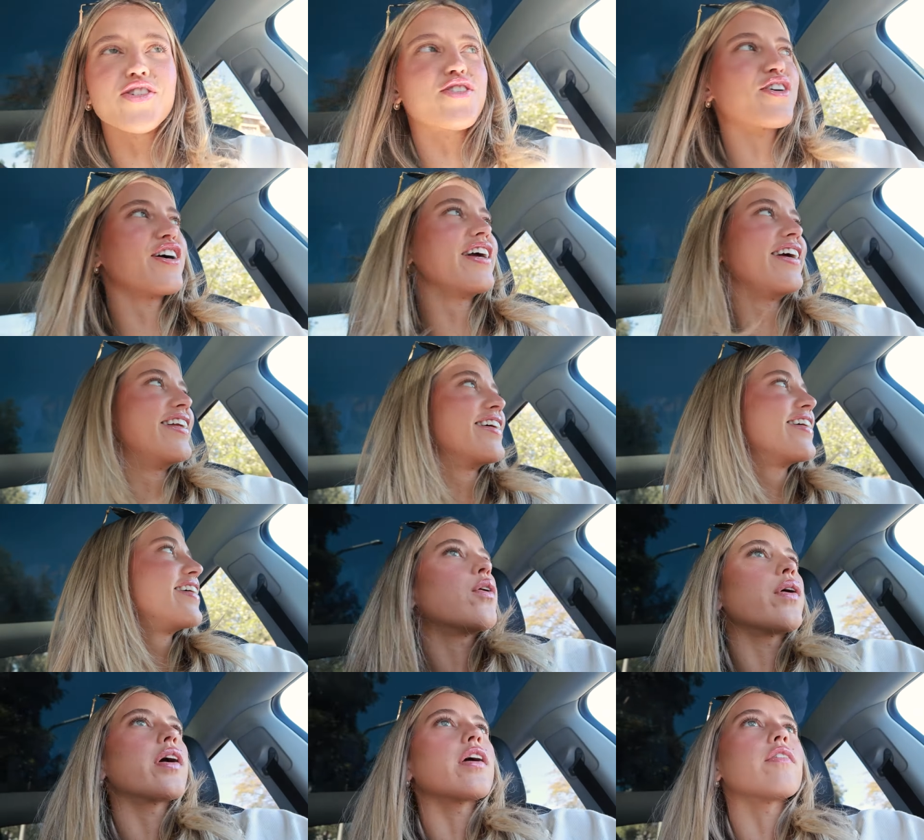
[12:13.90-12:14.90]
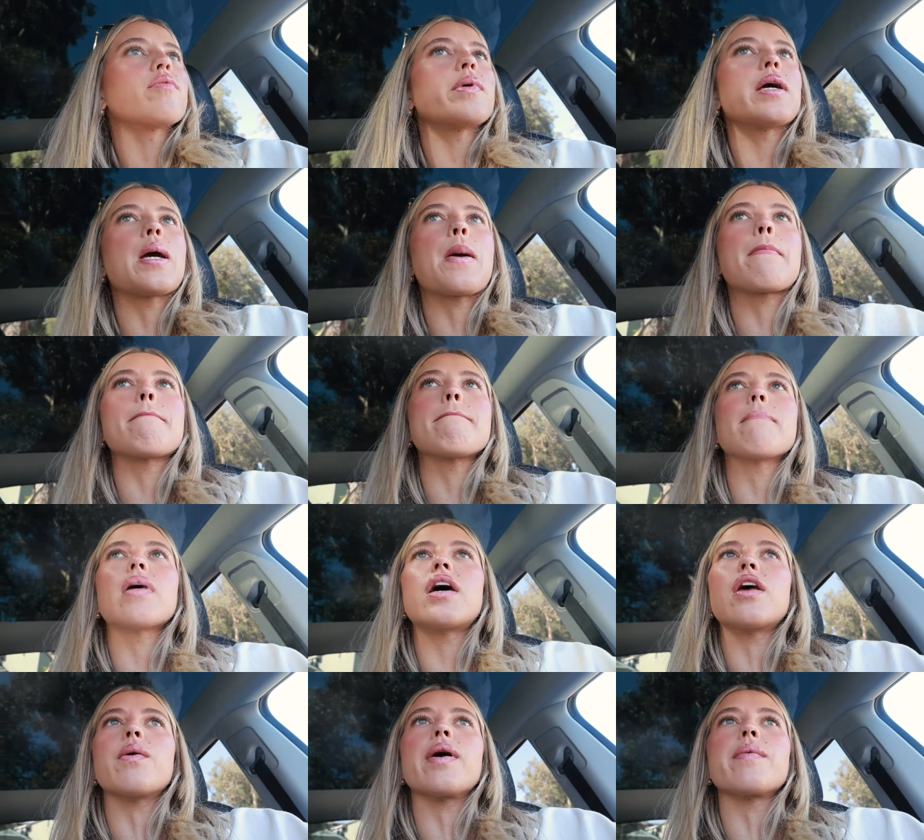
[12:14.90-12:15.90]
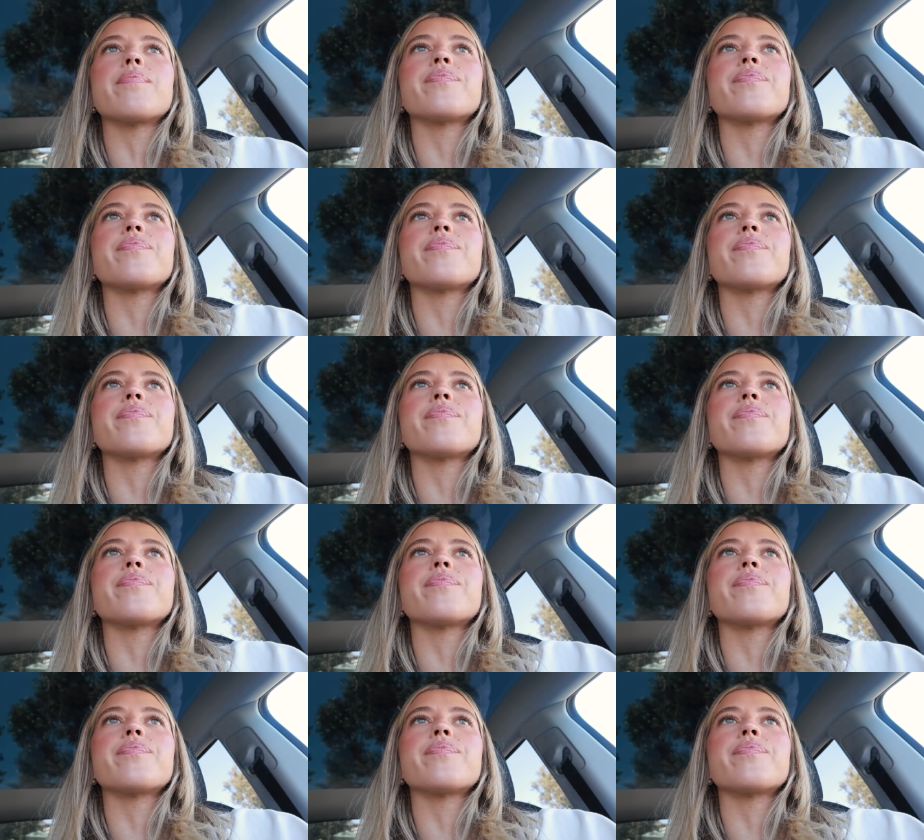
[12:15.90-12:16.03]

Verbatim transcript: street. Annoying of me. Anyway.